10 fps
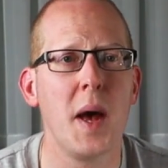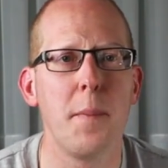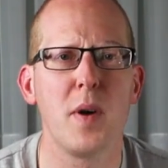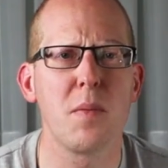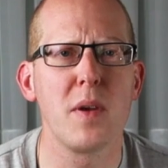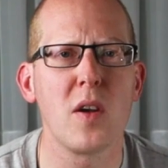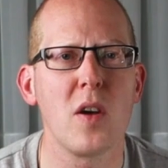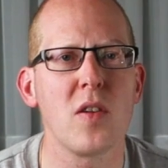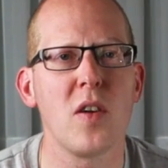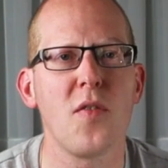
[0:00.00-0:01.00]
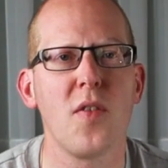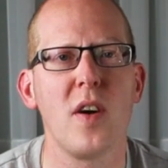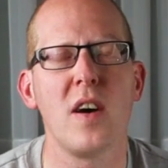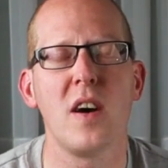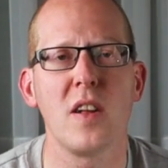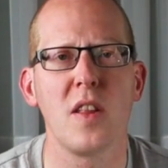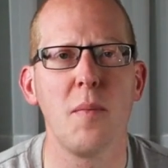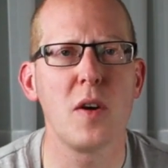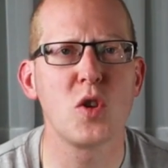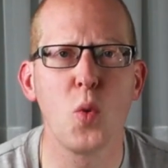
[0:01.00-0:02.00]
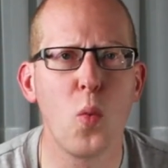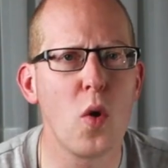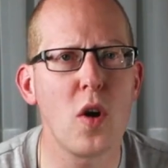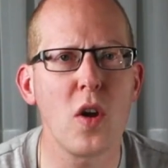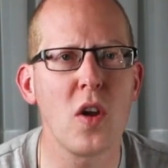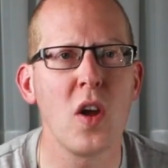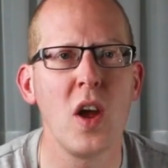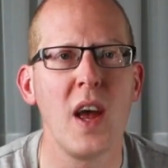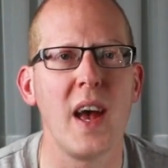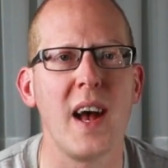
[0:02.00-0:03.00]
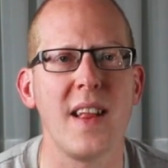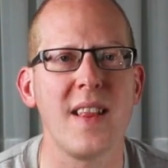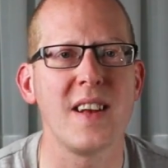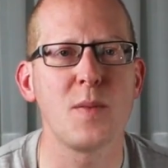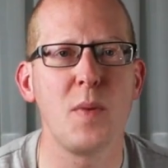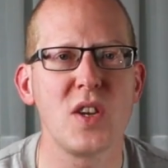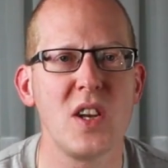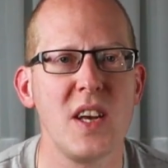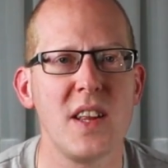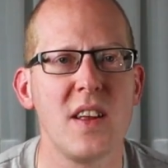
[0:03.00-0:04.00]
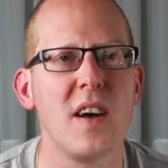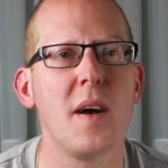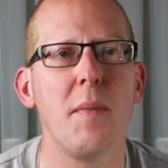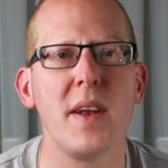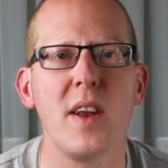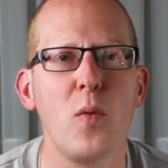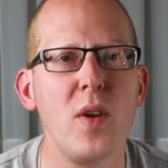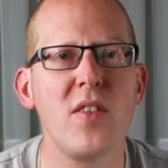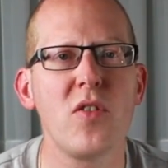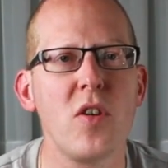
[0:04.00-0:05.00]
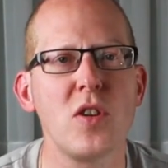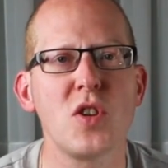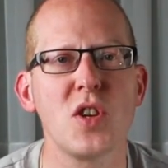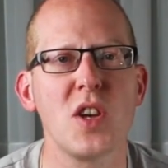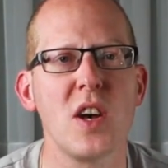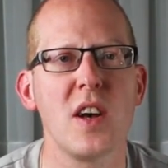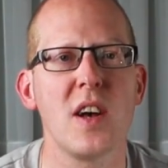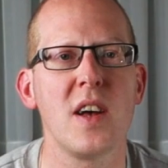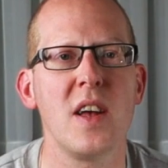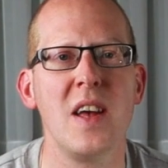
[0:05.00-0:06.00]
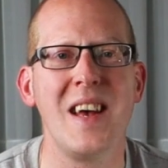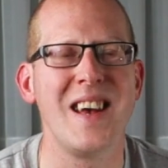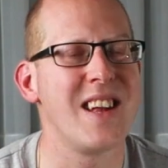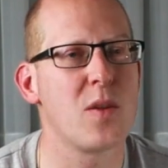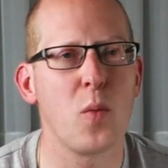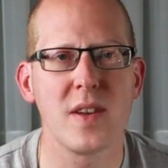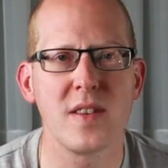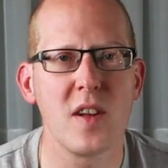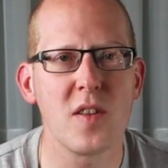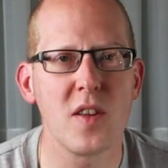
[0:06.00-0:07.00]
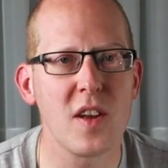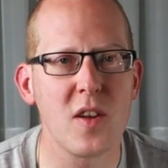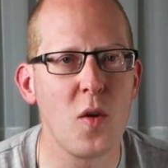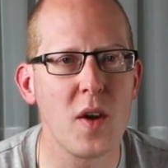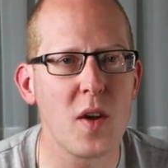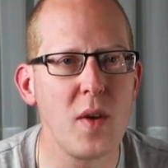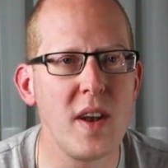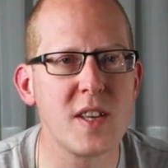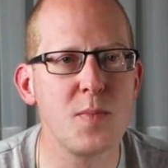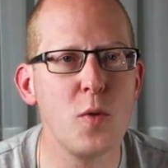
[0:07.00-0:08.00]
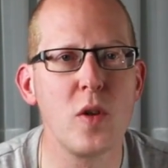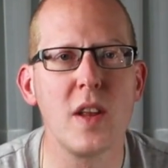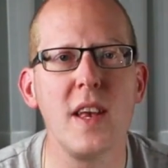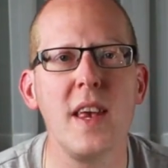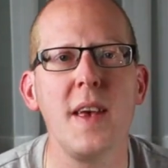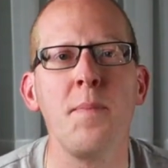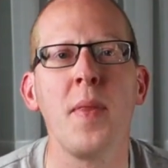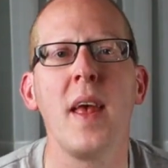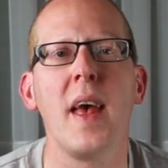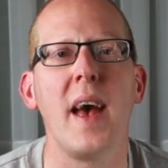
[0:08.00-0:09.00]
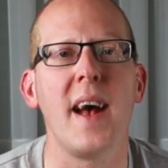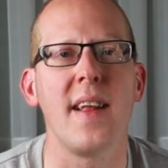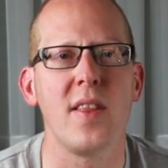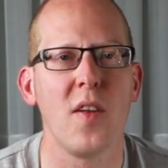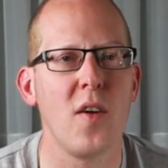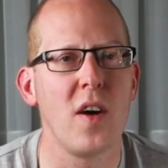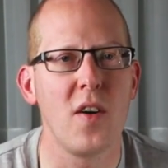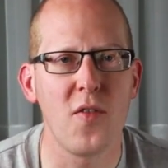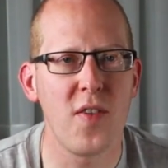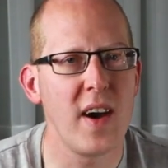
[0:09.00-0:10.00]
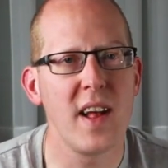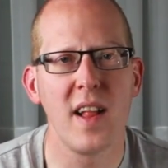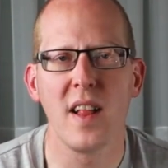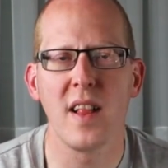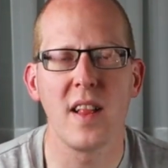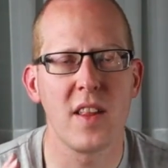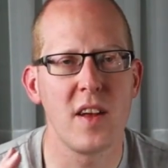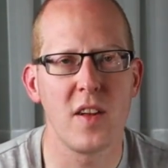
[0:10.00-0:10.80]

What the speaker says: but because of the much work and especially the many research, it was not going really smoothly, and the file